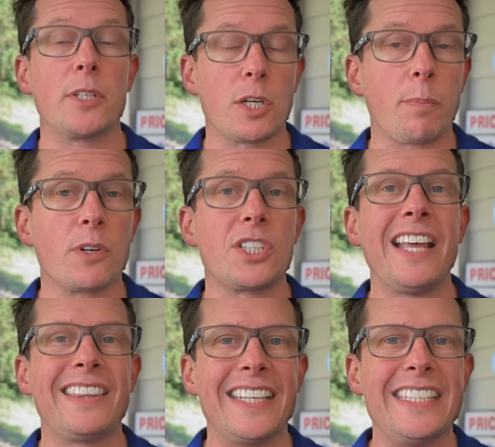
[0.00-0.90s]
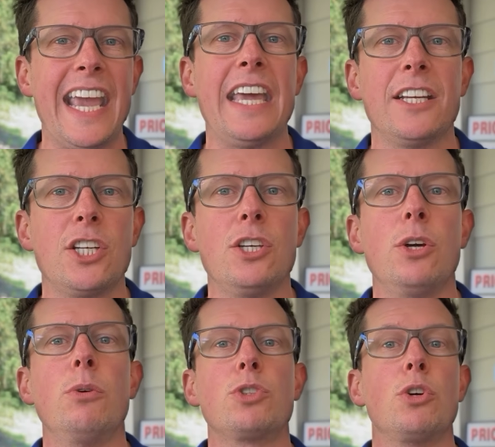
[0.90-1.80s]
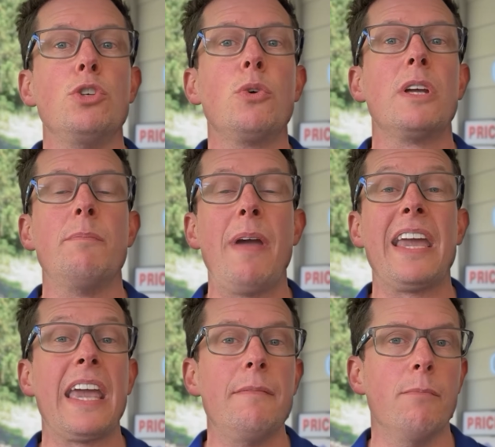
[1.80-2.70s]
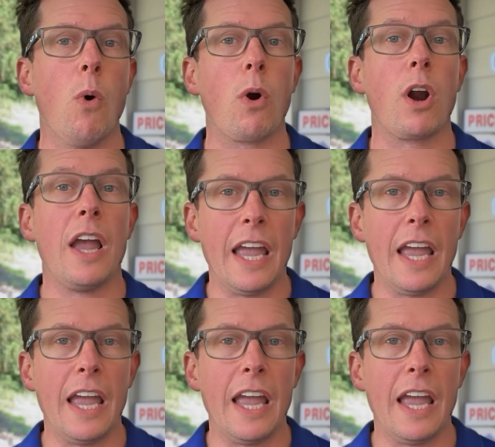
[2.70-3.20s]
to present the data to you so you can make a more